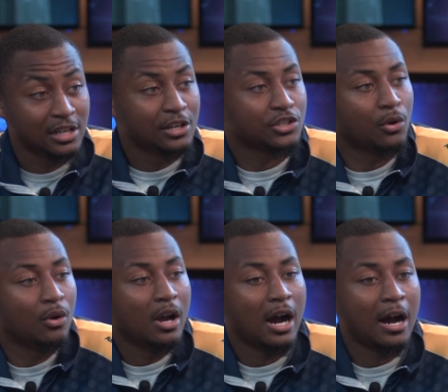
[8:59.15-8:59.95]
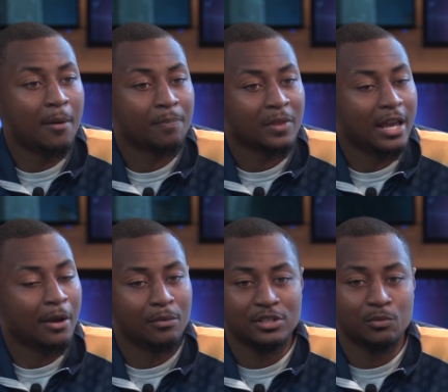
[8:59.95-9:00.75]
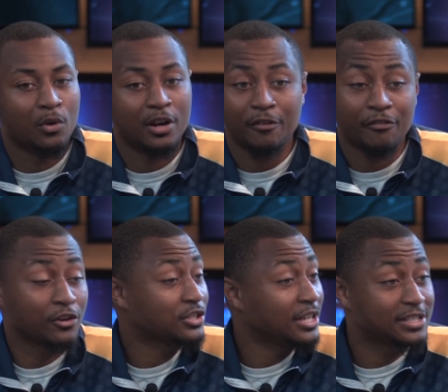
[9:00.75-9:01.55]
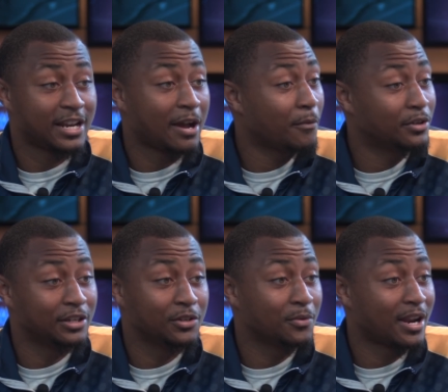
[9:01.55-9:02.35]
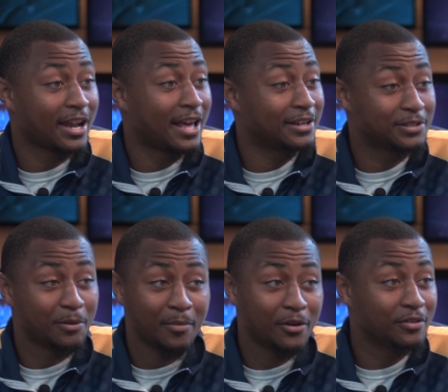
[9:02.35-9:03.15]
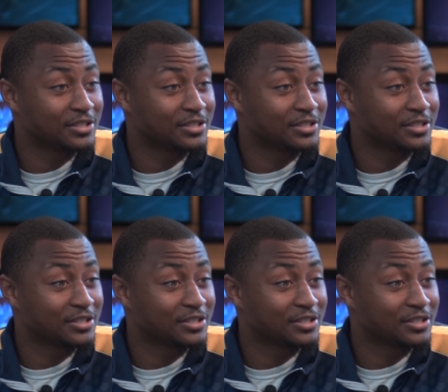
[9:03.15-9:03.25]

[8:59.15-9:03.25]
So um, it was one of the first things that I wanted to do when I got into the building.